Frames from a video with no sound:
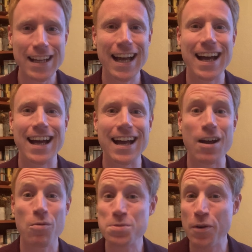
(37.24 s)
uh,
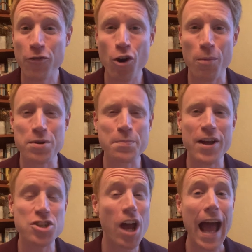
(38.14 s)
was performed,
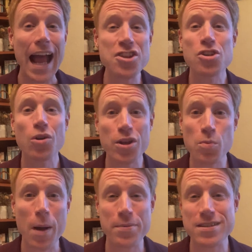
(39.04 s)
but jo Andrew
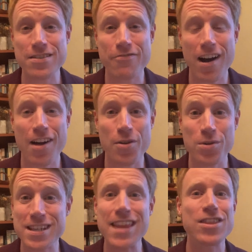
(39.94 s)
Lloyd Webber's father
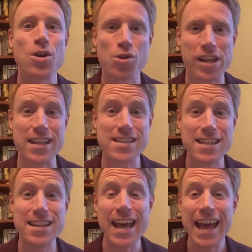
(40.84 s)
was in the audience
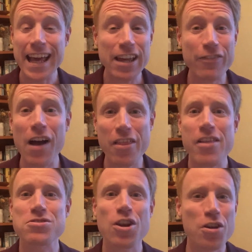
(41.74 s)
and he felt that
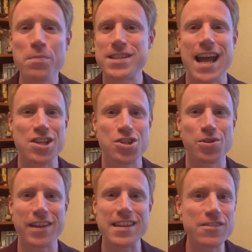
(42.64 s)
there was a lot of
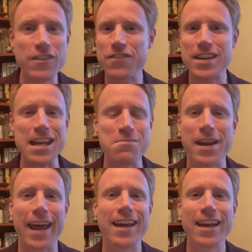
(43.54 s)
potential in this 15
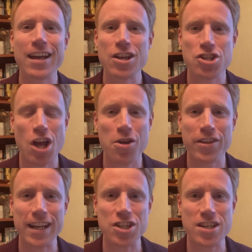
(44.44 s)
minute show
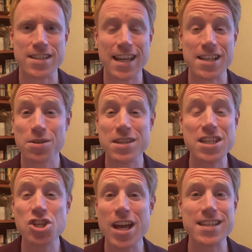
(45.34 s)
that he'd just seen. So he
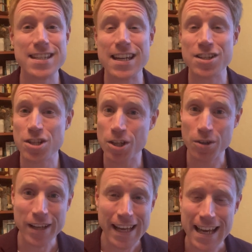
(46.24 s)
suggested
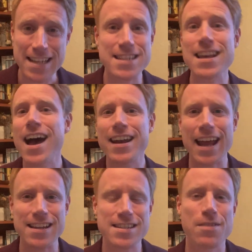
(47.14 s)
to his son
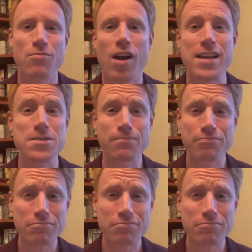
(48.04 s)
and Tim Rice